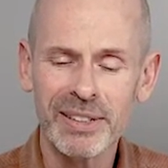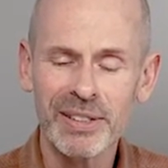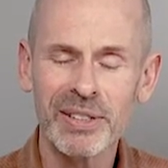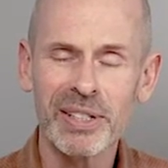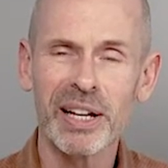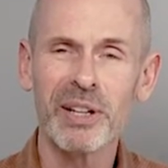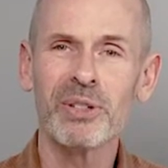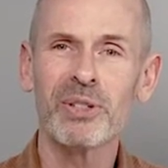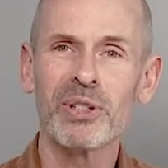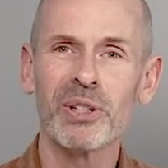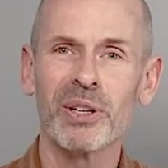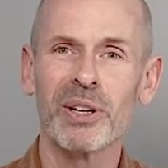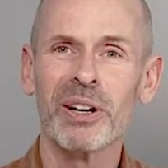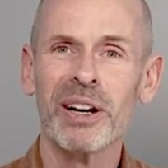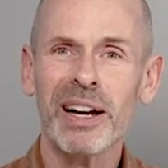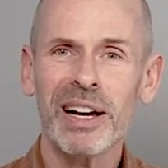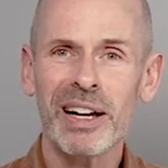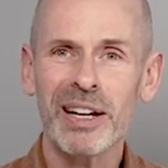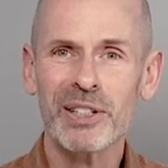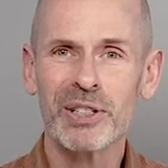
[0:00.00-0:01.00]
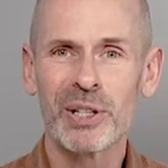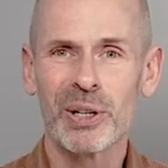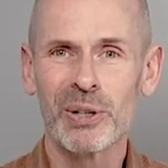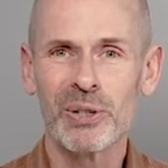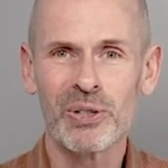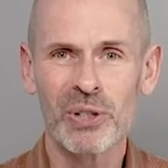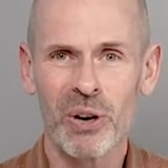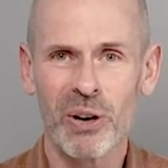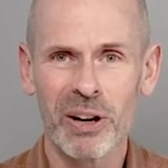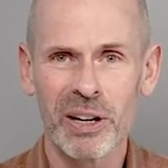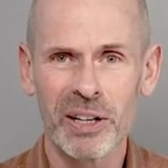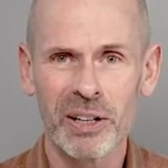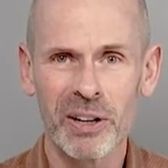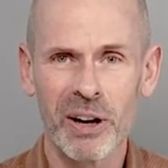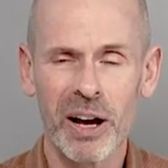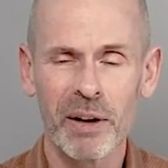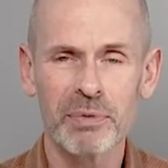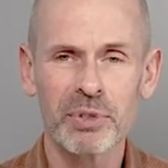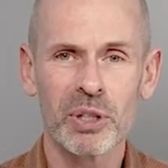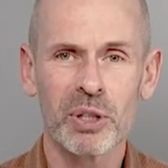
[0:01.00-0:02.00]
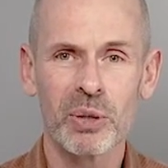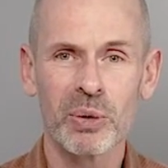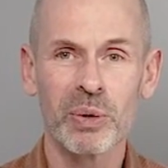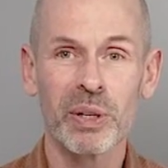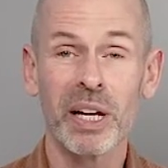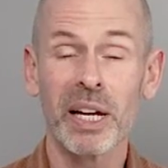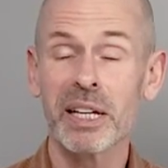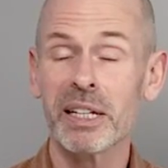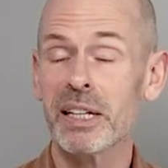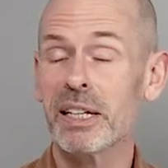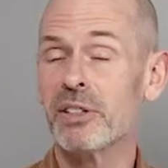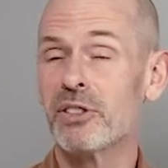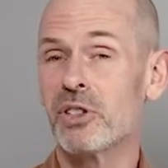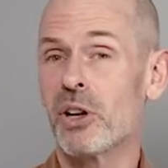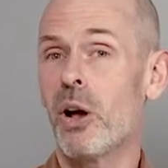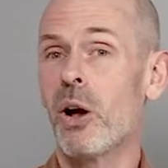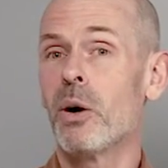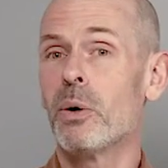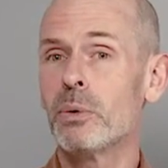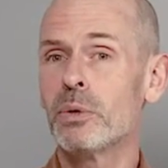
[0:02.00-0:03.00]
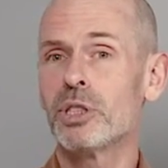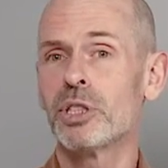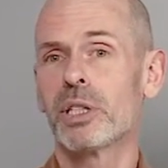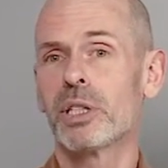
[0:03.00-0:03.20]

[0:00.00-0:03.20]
sensor turns on and off to create its own